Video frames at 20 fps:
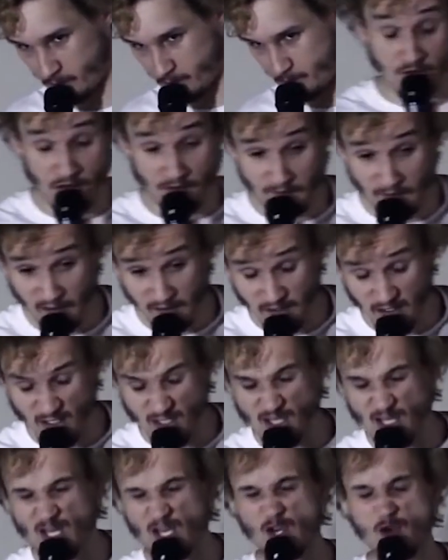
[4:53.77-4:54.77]
So I've got
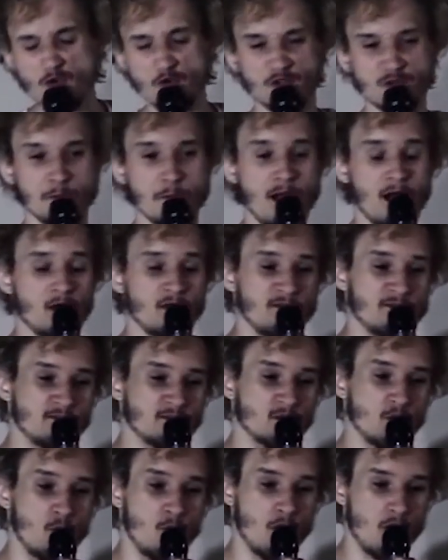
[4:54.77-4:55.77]
this huge
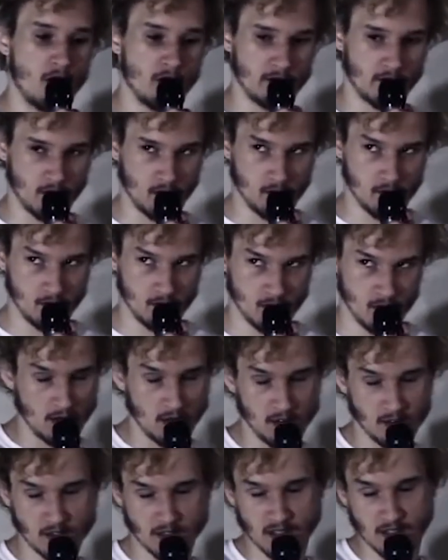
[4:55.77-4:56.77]
mouthful of water, and
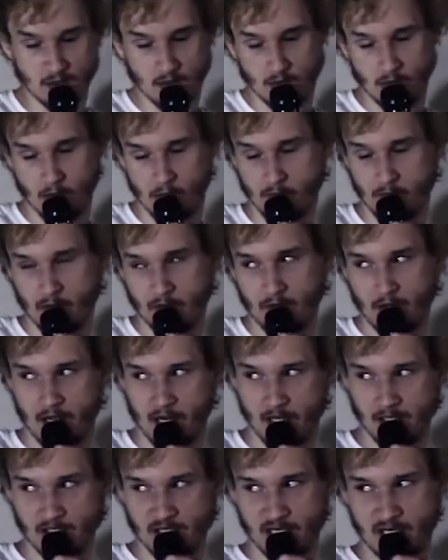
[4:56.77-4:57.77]
I just look over at the
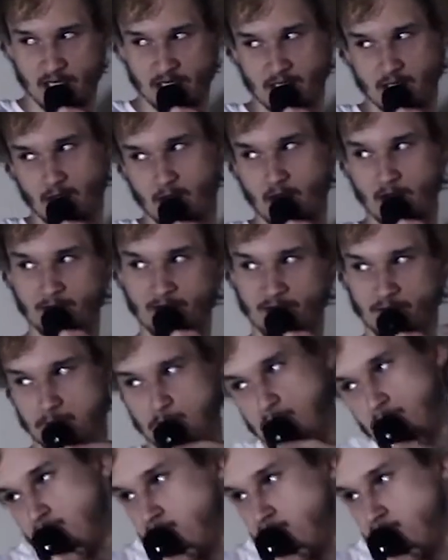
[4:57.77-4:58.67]
hygienist, and then I just